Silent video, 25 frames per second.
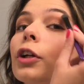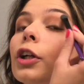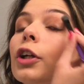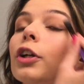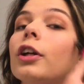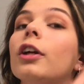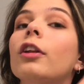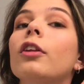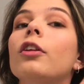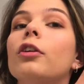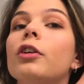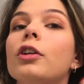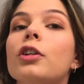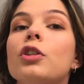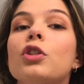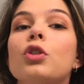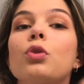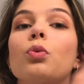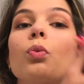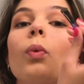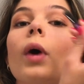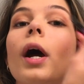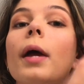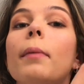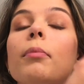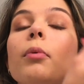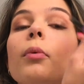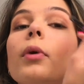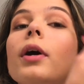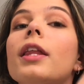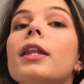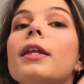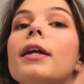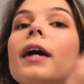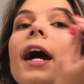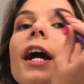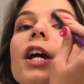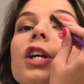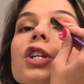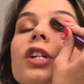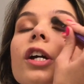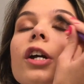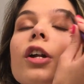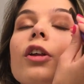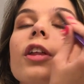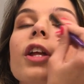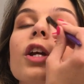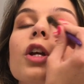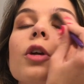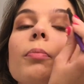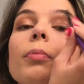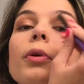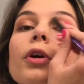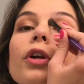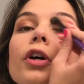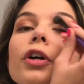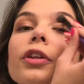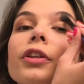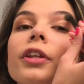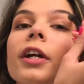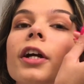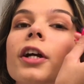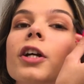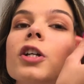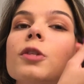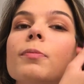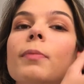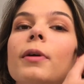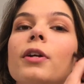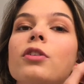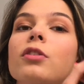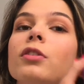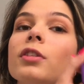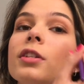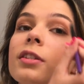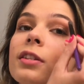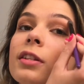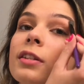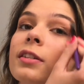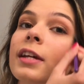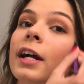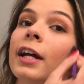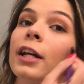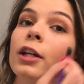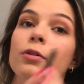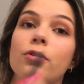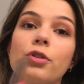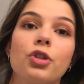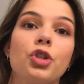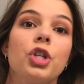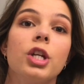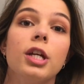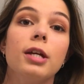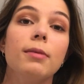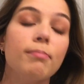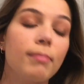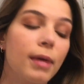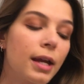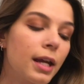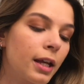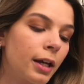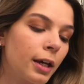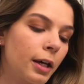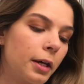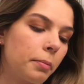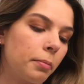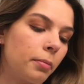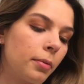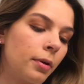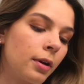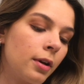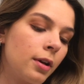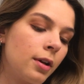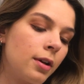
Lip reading: You can literally swipe away the eyeshadow that you put on there, especially since I use cheap makeup.